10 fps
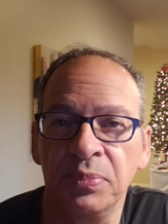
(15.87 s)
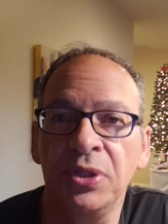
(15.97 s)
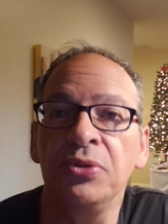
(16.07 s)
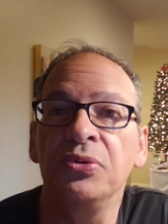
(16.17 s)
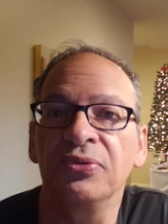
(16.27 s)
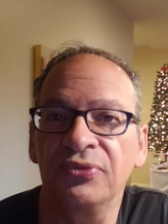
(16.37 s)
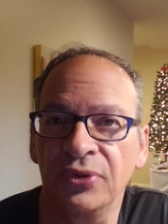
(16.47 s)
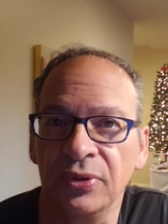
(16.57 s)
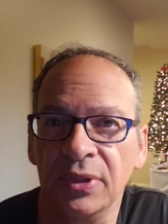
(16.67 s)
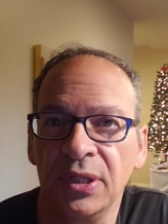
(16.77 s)

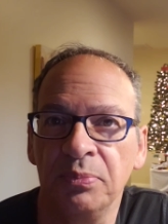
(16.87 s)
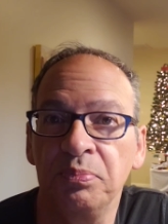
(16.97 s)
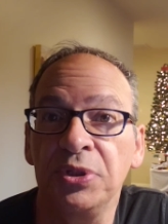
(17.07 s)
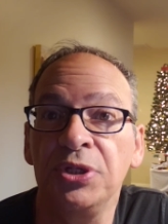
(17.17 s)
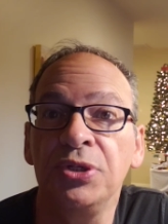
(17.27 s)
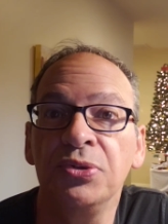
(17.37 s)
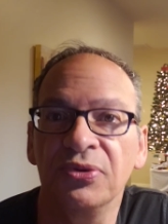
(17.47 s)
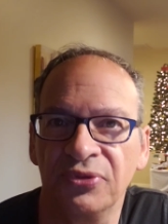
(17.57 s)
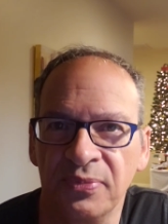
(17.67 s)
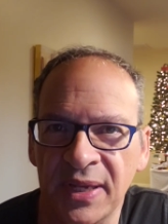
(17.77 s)
Beautiful,
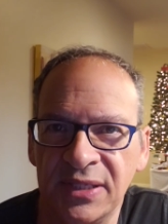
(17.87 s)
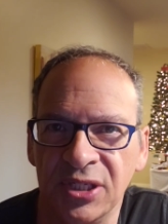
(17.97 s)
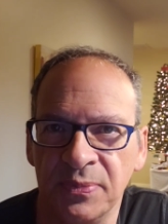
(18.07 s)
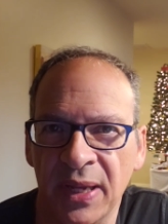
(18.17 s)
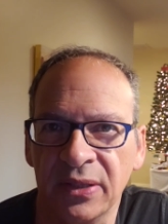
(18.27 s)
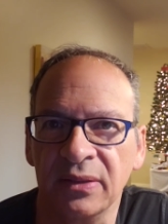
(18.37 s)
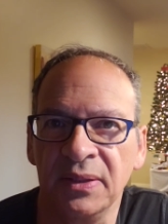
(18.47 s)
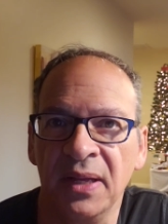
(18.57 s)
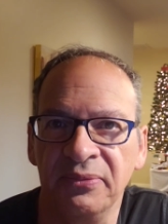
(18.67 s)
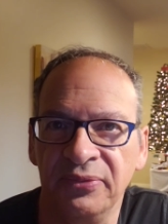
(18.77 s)
beautiful message about the
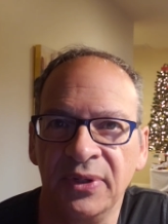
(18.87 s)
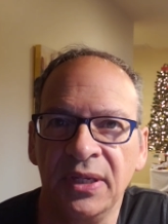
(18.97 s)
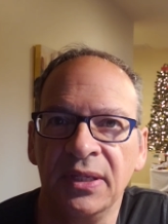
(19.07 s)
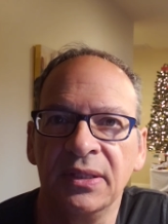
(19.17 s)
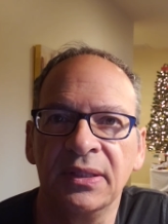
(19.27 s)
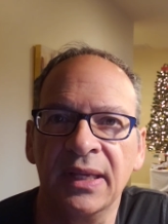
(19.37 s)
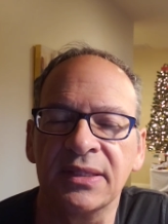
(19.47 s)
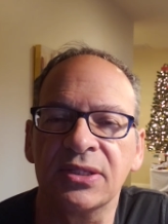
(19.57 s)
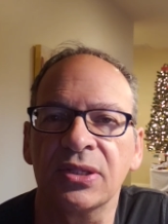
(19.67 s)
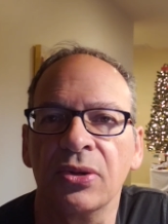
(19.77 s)
love
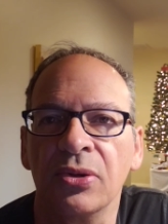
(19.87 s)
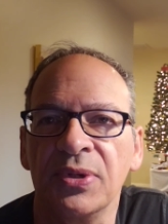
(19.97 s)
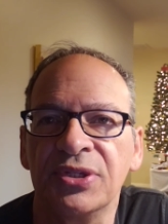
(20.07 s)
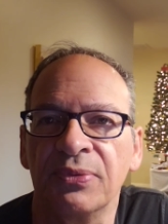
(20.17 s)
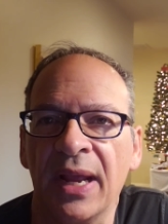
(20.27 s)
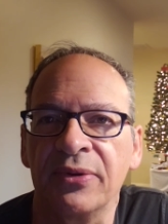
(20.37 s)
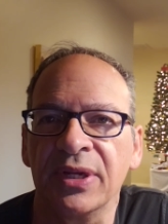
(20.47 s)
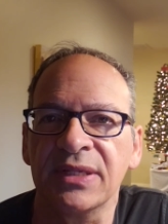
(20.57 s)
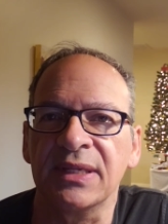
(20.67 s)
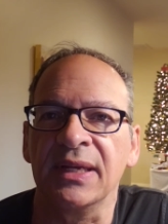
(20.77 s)
that's always around
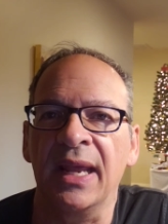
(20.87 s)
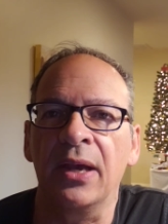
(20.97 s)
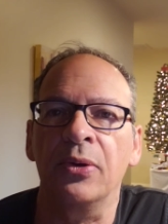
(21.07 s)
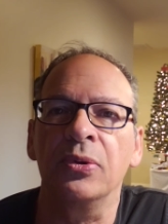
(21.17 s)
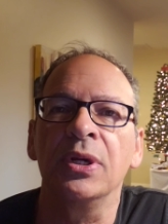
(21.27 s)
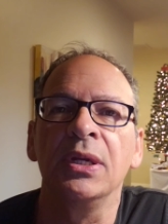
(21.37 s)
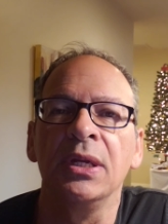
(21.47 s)
us and how